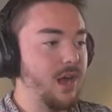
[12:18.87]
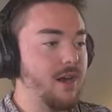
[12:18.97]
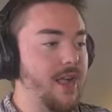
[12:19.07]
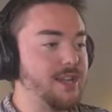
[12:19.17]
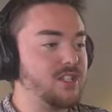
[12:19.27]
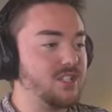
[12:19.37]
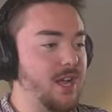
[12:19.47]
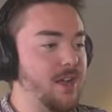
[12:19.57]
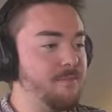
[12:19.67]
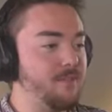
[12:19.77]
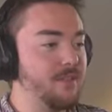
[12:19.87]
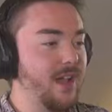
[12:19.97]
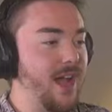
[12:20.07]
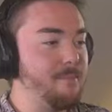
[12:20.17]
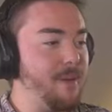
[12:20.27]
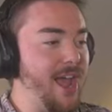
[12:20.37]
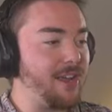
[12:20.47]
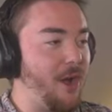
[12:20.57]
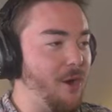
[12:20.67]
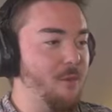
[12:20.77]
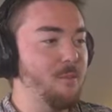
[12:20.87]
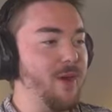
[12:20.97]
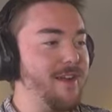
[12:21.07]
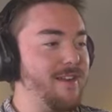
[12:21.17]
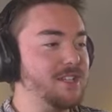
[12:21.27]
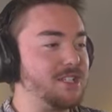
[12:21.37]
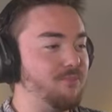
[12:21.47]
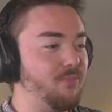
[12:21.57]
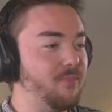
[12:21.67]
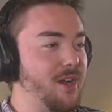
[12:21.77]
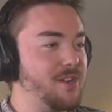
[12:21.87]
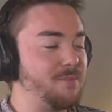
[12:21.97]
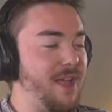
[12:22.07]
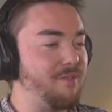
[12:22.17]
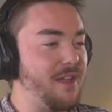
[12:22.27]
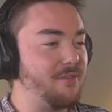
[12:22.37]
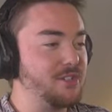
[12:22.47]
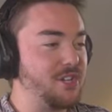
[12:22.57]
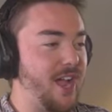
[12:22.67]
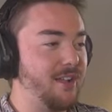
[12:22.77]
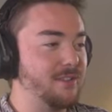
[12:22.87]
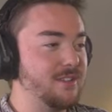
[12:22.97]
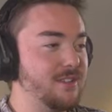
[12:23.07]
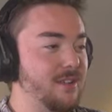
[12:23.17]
All right, son, I'm back home. Where's my favorite child?